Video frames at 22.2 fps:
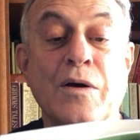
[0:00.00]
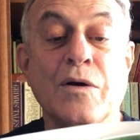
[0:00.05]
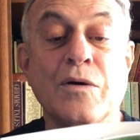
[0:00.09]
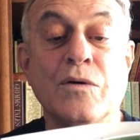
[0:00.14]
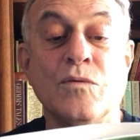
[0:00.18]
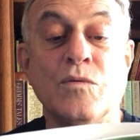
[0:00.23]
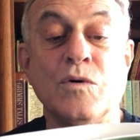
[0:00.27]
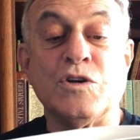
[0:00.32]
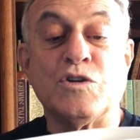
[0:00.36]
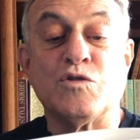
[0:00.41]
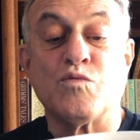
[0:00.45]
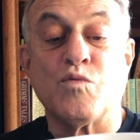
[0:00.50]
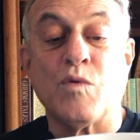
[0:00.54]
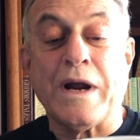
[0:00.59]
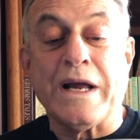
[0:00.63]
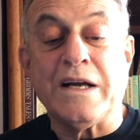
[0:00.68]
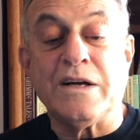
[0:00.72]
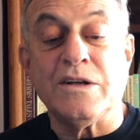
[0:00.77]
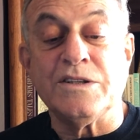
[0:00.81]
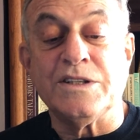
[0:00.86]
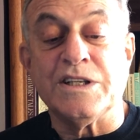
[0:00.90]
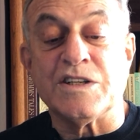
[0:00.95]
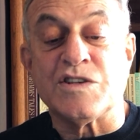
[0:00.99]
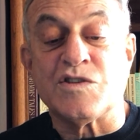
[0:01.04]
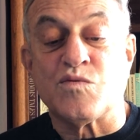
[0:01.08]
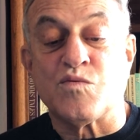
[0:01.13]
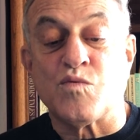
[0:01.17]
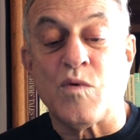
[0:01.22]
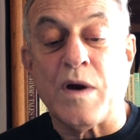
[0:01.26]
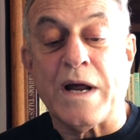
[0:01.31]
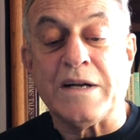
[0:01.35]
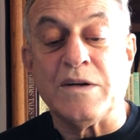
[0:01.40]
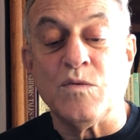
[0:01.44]
Which wrinkled its
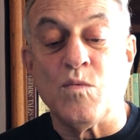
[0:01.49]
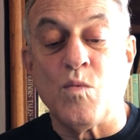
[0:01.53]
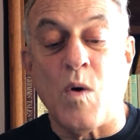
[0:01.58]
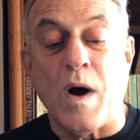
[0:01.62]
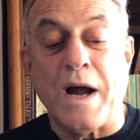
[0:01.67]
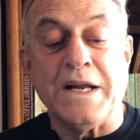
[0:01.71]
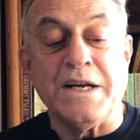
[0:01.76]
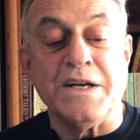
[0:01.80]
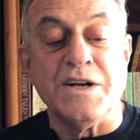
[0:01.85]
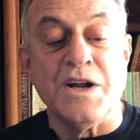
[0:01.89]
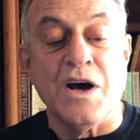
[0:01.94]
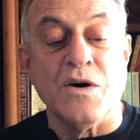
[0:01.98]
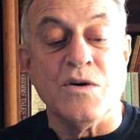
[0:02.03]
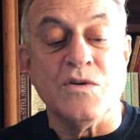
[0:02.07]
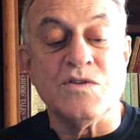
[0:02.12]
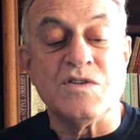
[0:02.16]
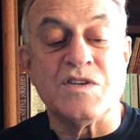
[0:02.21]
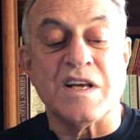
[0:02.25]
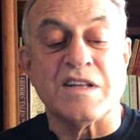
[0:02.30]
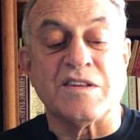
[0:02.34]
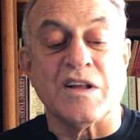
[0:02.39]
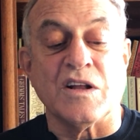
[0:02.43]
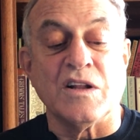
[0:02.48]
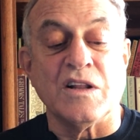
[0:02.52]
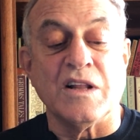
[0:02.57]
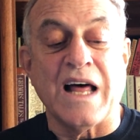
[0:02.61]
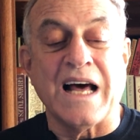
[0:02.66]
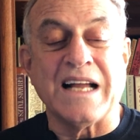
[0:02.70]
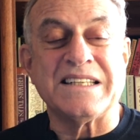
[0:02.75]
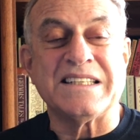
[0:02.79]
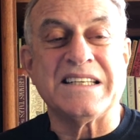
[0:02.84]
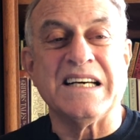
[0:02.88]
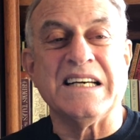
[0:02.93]
red and white nose at the
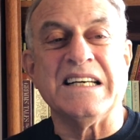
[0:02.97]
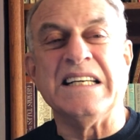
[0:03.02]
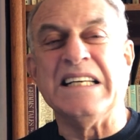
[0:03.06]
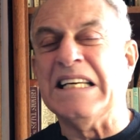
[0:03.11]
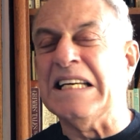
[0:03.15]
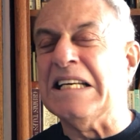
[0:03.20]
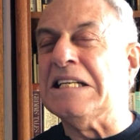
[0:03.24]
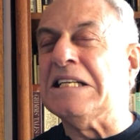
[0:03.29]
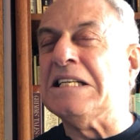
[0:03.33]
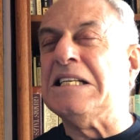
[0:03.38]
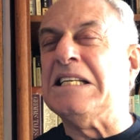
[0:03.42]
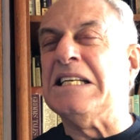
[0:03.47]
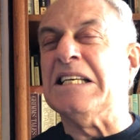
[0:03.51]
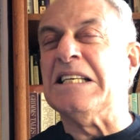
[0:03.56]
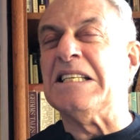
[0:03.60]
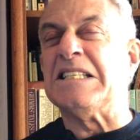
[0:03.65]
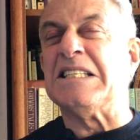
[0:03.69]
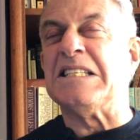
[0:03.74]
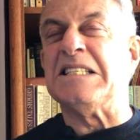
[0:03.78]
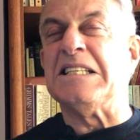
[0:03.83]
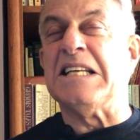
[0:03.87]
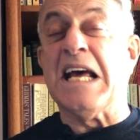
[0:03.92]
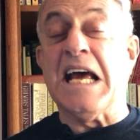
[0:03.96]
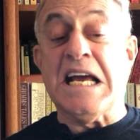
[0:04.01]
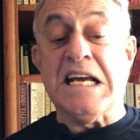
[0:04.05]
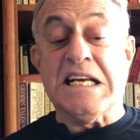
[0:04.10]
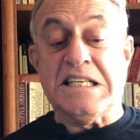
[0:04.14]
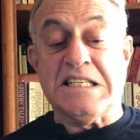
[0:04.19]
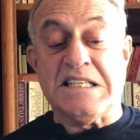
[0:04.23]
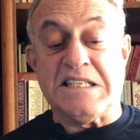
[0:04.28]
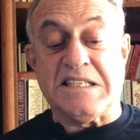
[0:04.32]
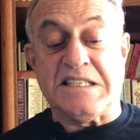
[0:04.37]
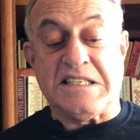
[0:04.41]
Latke in
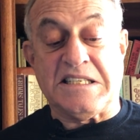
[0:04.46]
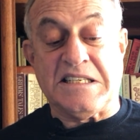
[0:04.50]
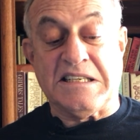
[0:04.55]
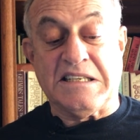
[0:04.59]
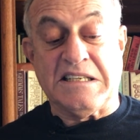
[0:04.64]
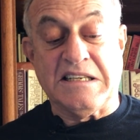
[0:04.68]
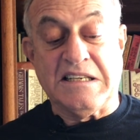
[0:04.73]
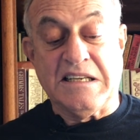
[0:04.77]
distaste.